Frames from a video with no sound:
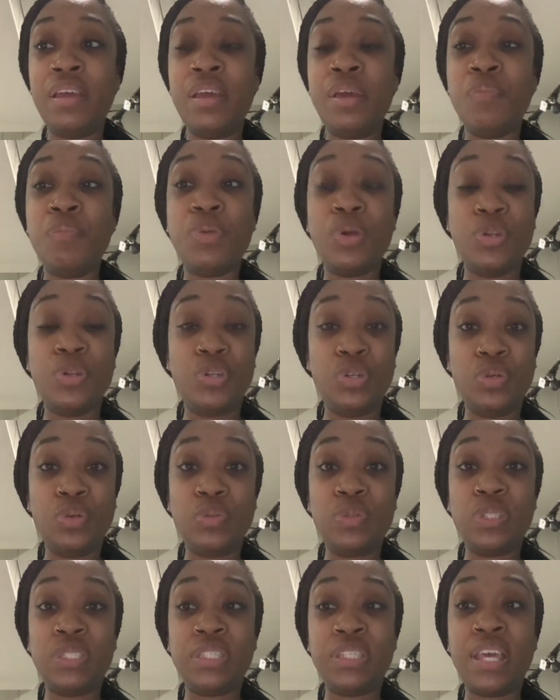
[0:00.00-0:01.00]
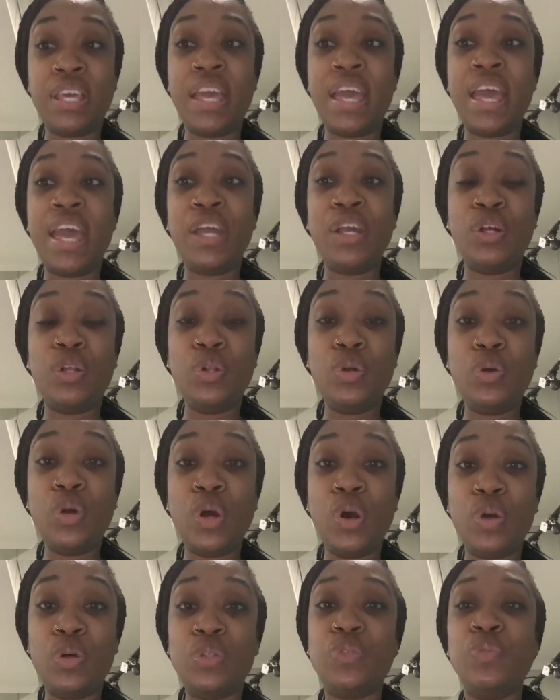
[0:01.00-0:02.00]
produced, and
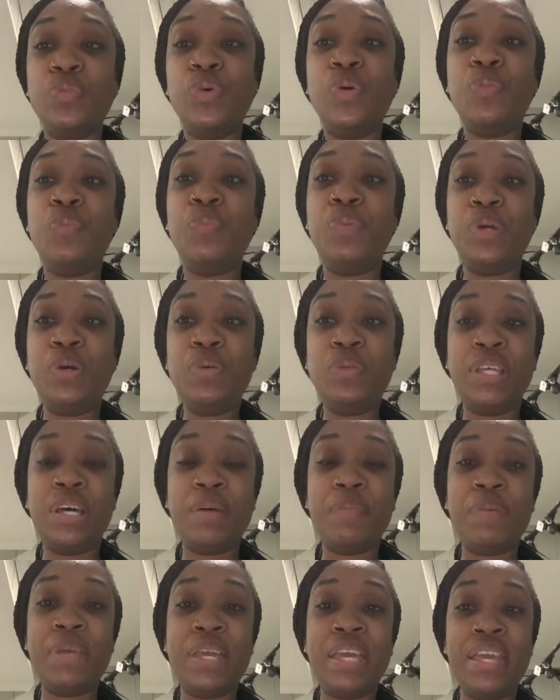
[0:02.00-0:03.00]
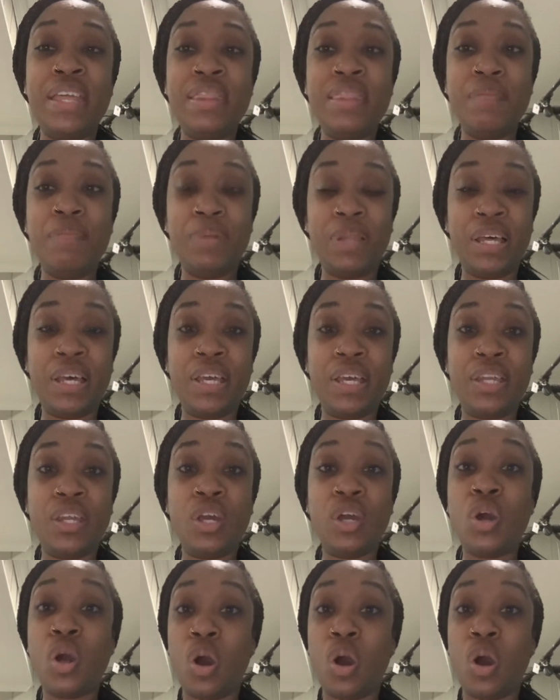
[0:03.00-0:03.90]
glucose will build up in the blood,